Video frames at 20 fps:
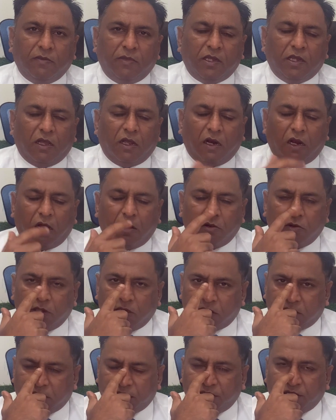Now
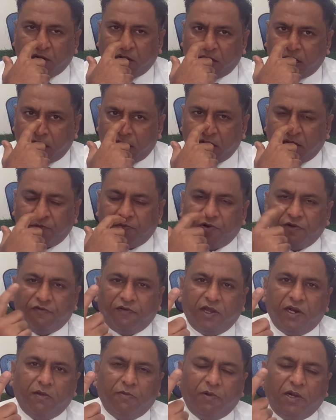the chin, again in
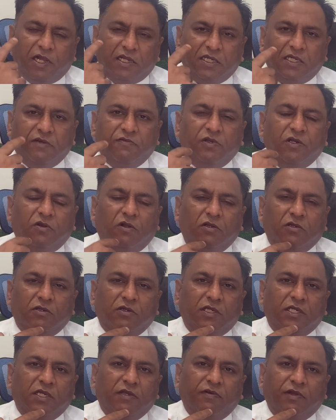profiloplasty, we also
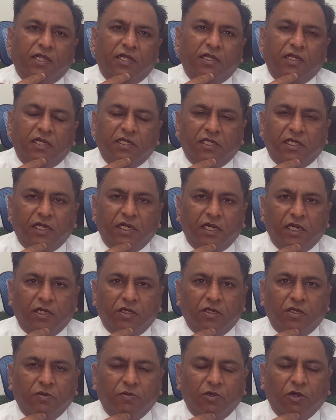see whether the chin
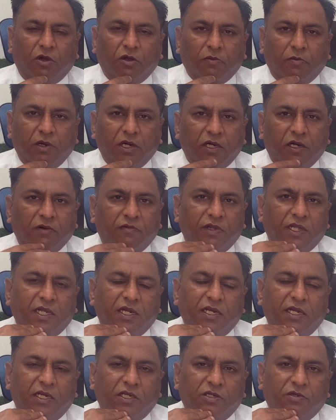needs to be augmented, whether
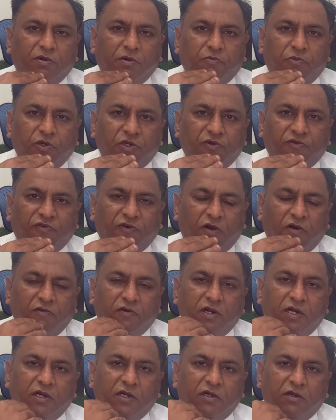it needs to be pushed
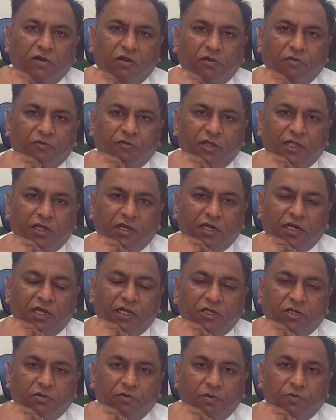forward, or whether it
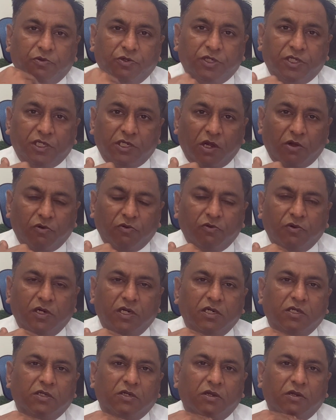needs to be pushed
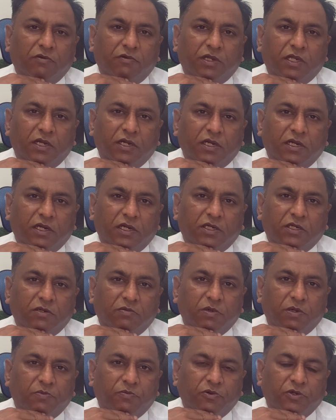downwards, or whether it needs to
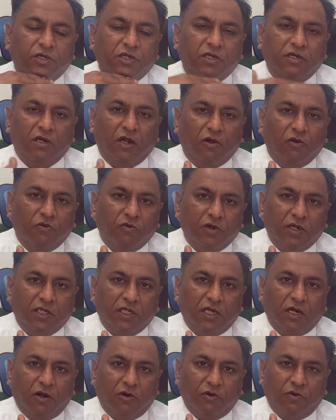be pushed downwards
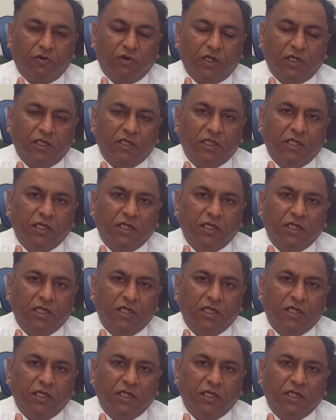and outwards.